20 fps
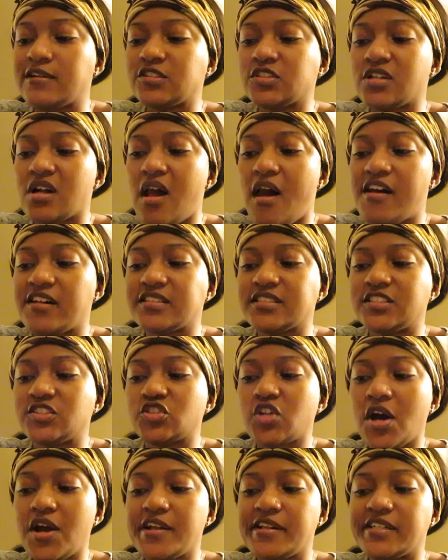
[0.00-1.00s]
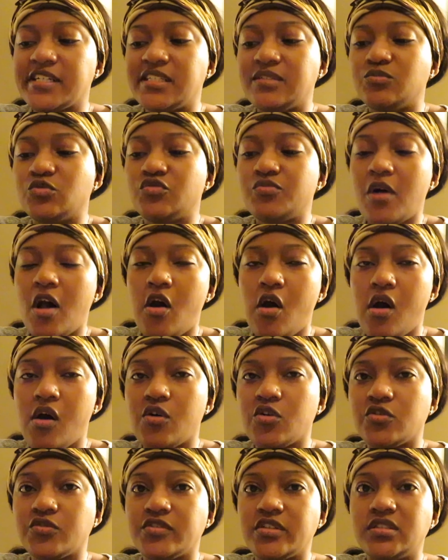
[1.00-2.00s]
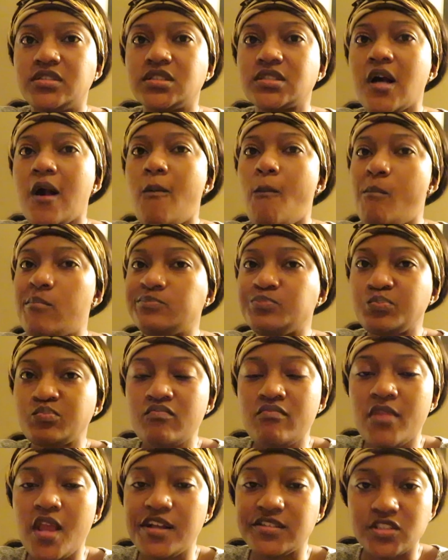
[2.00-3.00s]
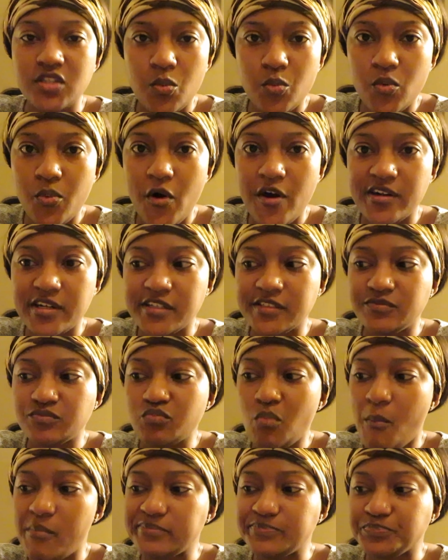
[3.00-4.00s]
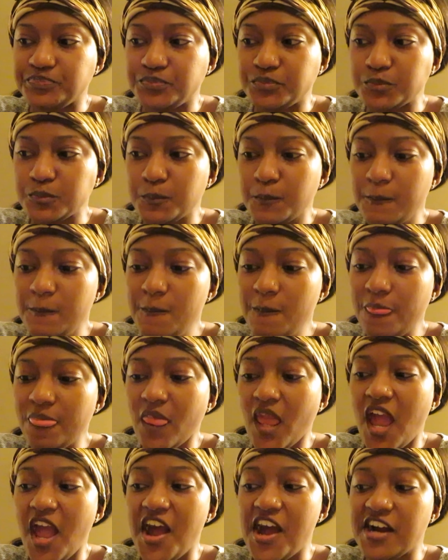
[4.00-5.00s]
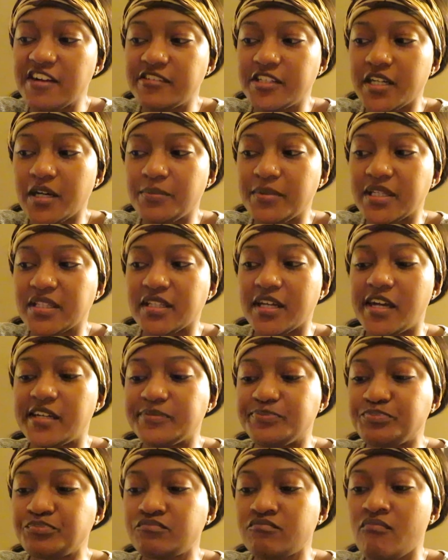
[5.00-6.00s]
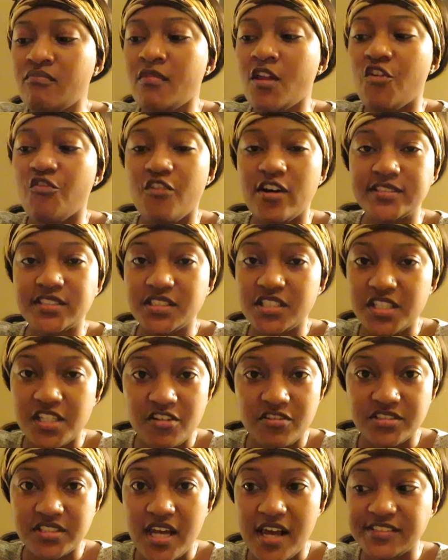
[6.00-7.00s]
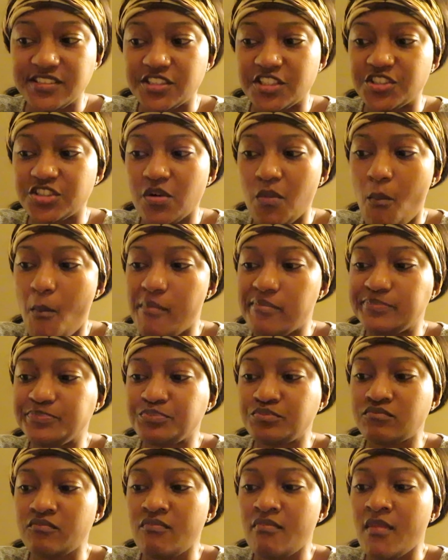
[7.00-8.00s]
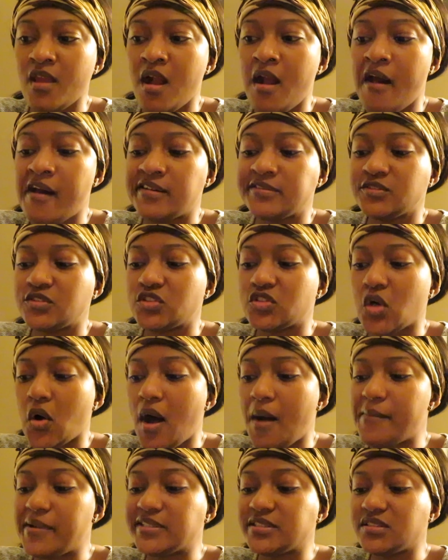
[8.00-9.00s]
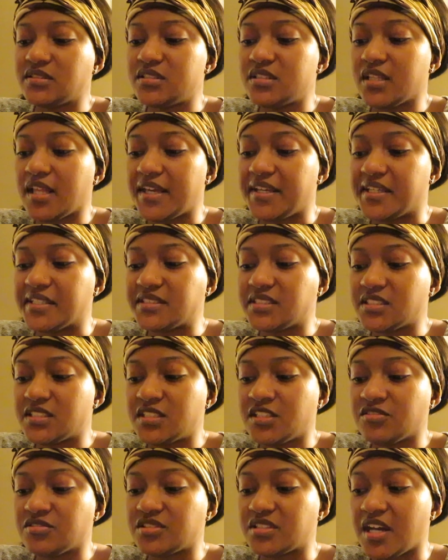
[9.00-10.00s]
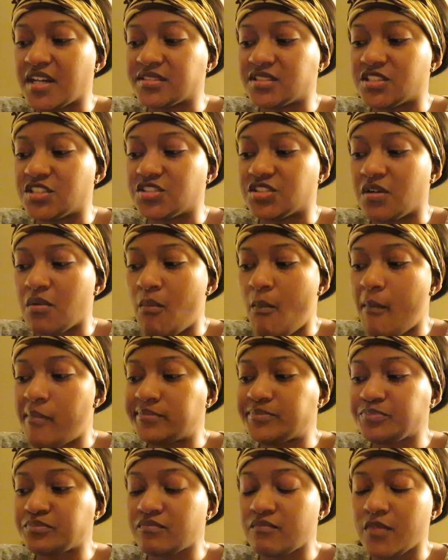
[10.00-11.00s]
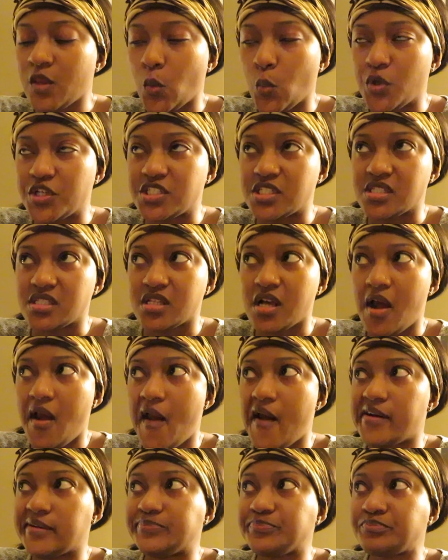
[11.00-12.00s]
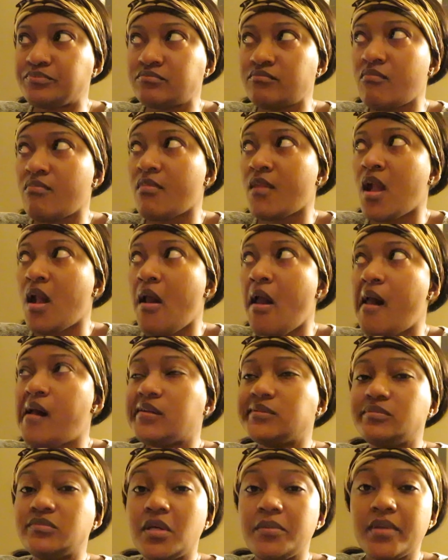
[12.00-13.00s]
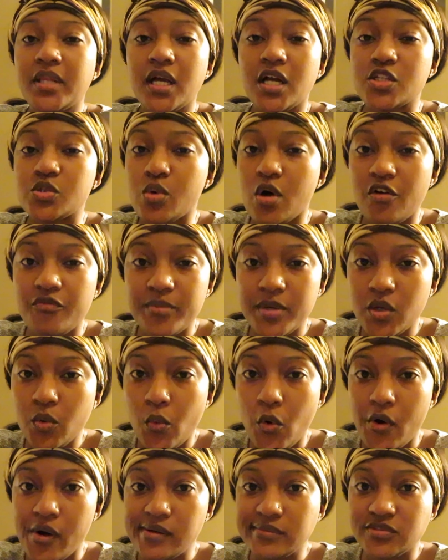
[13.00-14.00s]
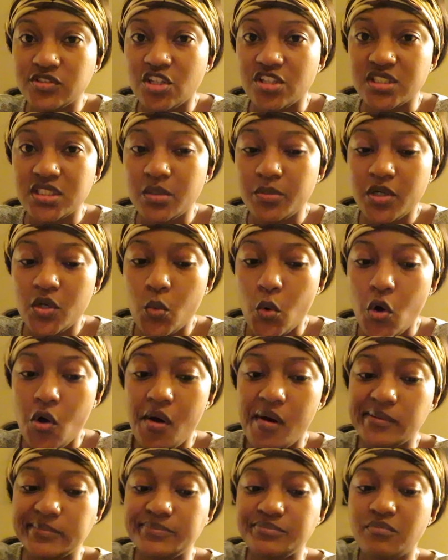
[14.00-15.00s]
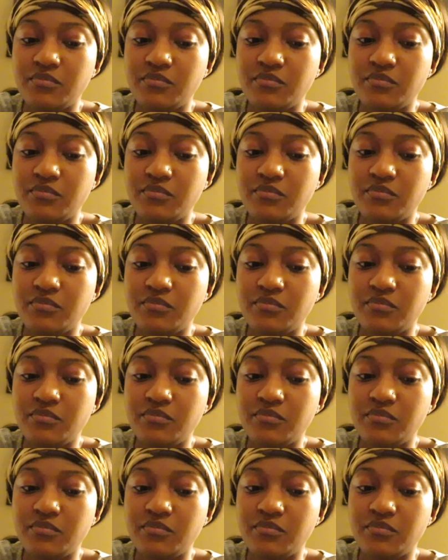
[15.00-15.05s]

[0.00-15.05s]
So I kind of like try to like move my car over, double park it, and hurry up and like run to the nearest gas station. So I basically like get to the nearest gas station, which is like maybe like a 12 minute walk, 13 minute walk.